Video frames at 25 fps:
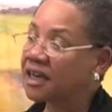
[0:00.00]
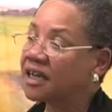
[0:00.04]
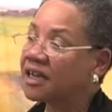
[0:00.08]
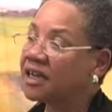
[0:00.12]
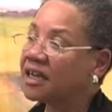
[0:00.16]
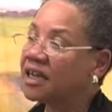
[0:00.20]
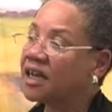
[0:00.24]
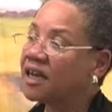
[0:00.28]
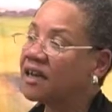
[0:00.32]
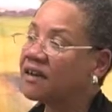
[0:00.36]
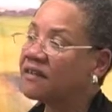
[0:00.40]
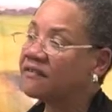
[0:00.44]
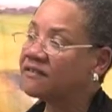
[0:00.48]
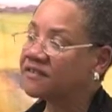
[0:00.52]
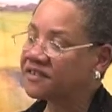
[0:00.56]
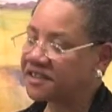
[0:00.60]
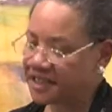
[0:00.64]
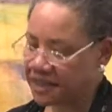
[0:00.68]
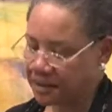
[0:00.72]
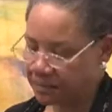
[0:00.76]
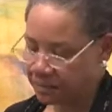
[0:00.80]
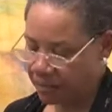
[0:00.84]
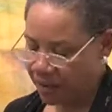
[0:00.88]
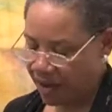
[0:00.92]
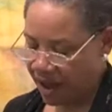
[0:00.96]
gloves,
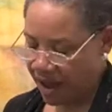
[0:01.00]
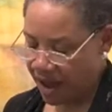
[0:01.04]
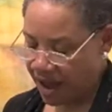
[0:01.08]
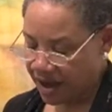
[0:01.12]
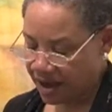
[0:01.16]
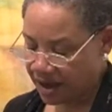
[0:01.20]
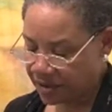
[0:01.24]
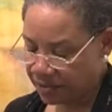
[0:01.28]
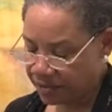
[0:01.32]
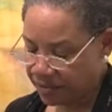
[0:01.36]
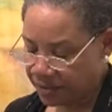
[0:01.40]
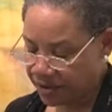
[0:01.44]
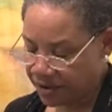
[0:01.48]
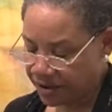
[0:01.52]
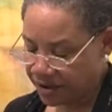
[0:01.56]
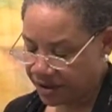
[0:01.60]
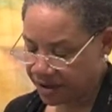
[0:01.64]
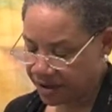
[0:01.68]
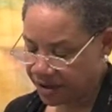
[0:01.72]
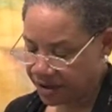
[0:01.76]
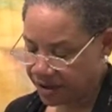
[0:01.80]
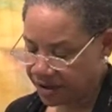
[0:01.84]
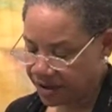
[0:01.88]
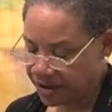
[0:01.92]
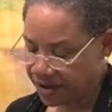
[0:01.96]
and pocketbook,